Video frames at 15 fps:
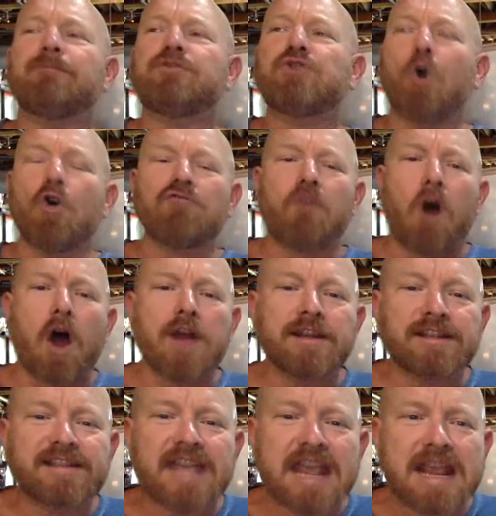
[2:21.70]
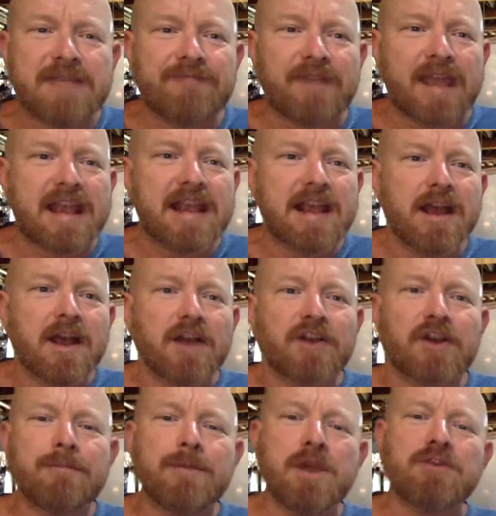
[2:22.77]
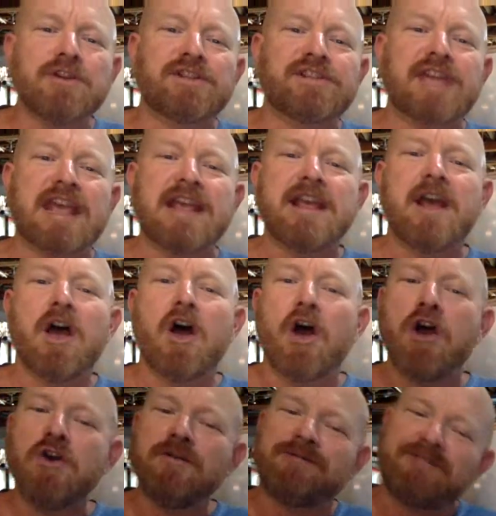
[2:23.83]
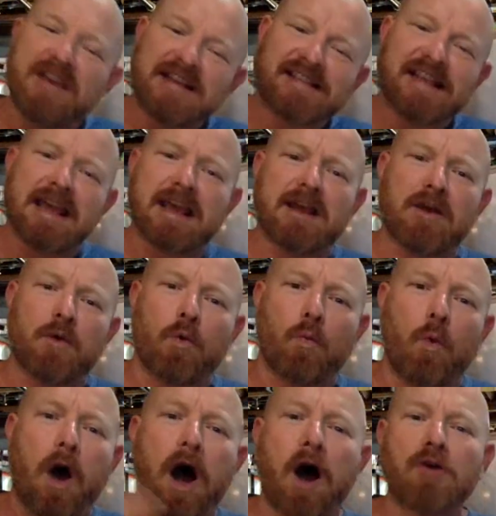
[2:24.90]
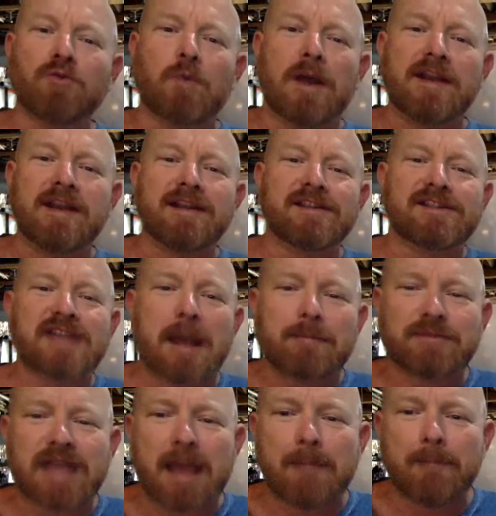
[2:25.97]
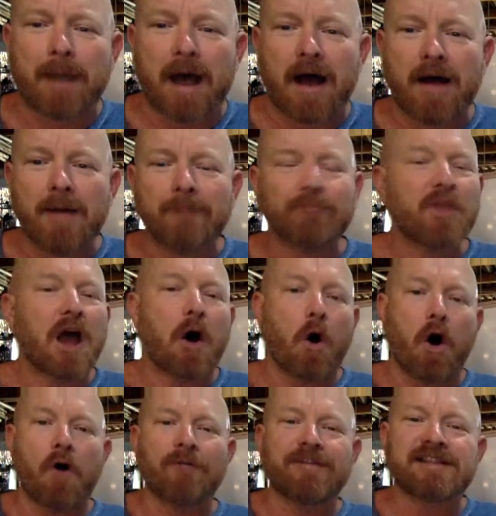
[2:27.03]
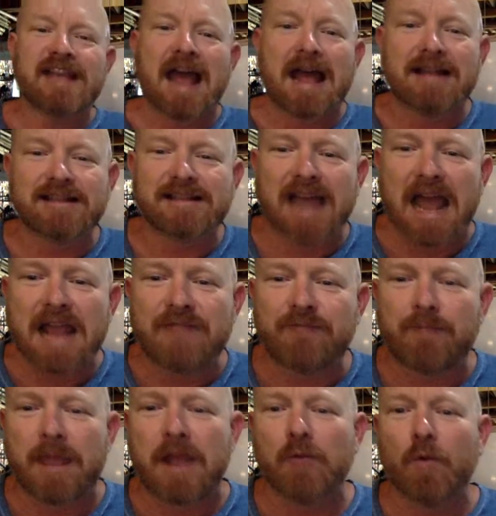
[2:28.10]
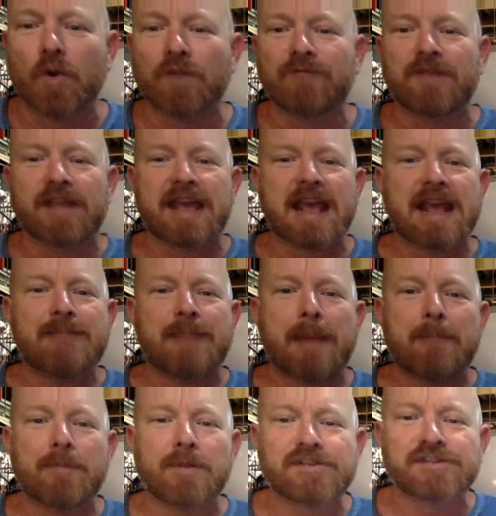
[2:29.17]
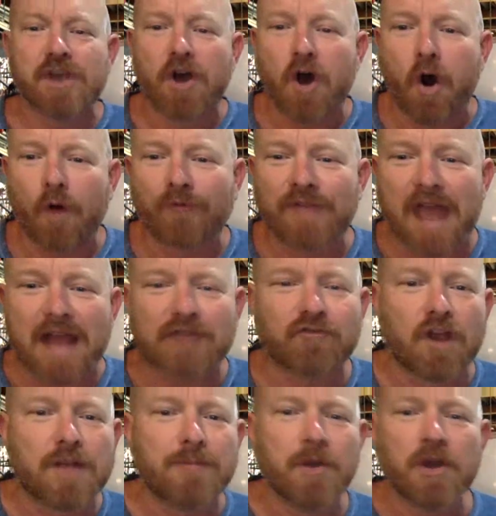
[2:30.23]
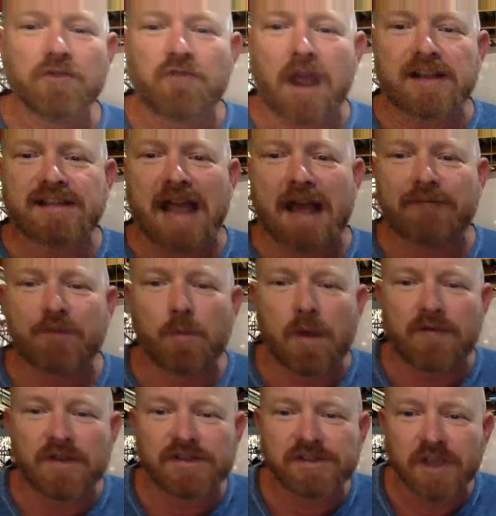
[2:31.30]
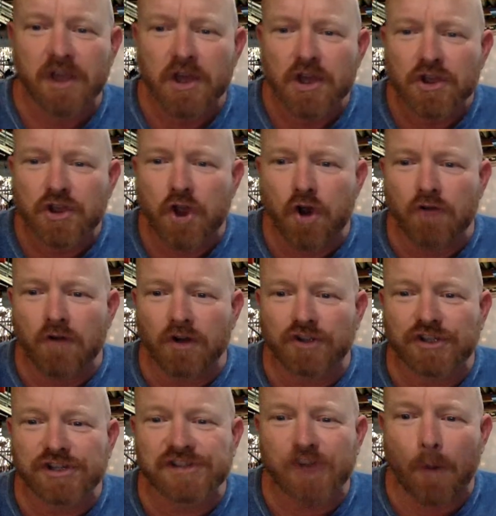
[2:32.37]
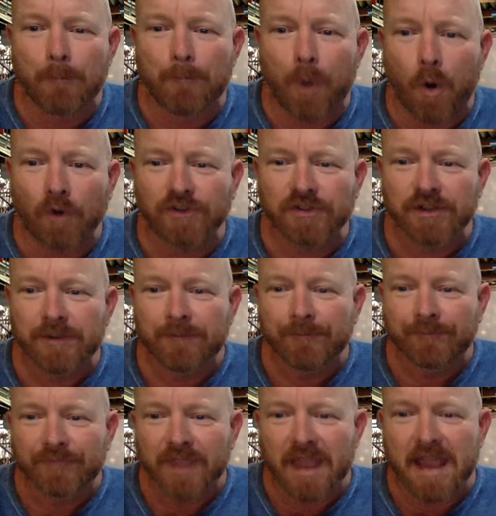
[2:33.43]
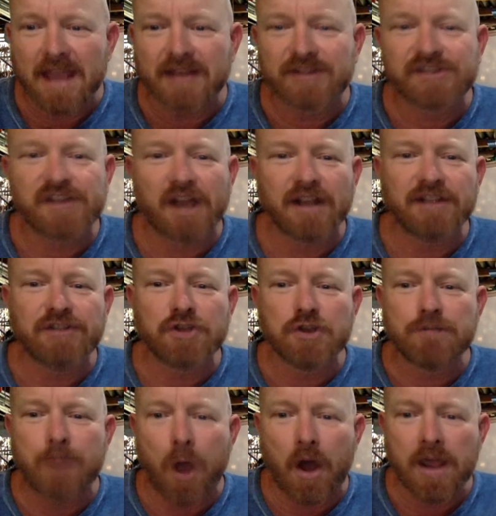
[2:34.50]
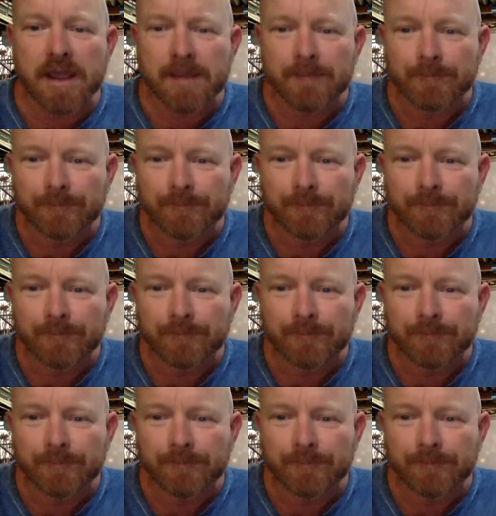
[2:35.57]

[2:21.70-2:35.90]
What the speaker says: Joyrider TV community who visit Wildwind in September. Office Hands Dave being one of the key members of that group. Great to have you with us. Kurosh is on board in sunny Dubai.